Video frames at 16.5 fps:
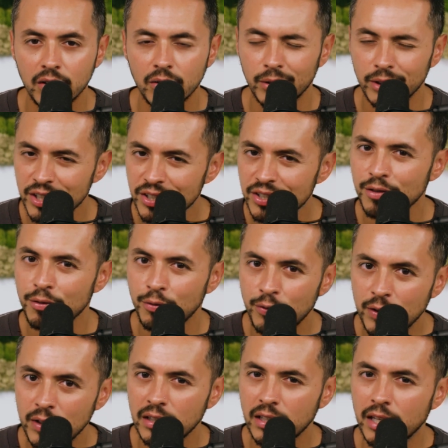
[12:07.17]
What does it
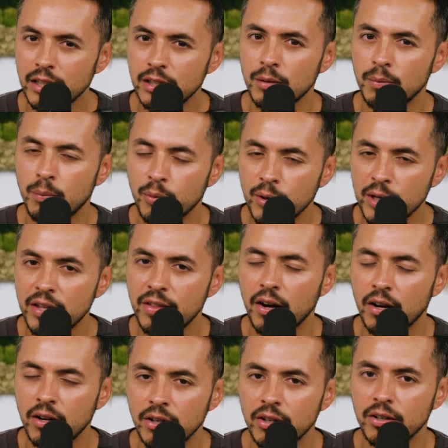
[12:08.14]
feel like to breathe
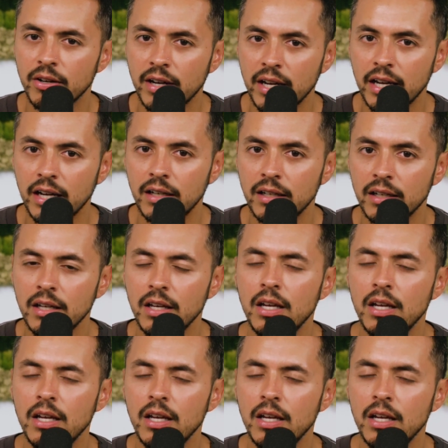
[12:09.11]
under your hand?